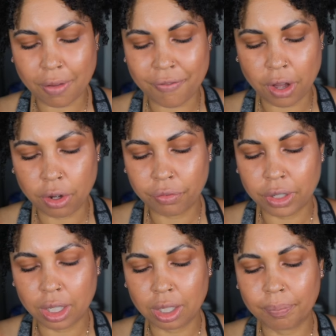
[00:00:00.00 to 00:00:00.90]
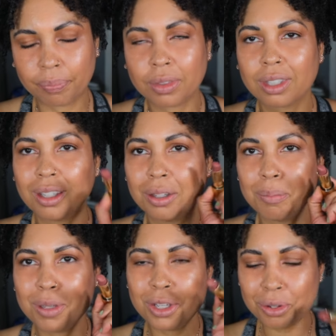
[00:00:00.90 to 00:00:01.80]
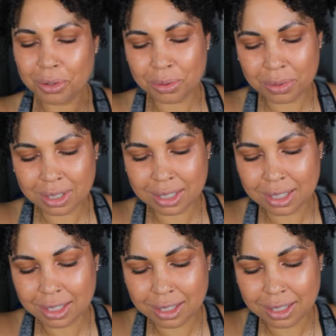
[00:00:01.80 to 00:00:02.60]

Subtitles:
Velvet Muse.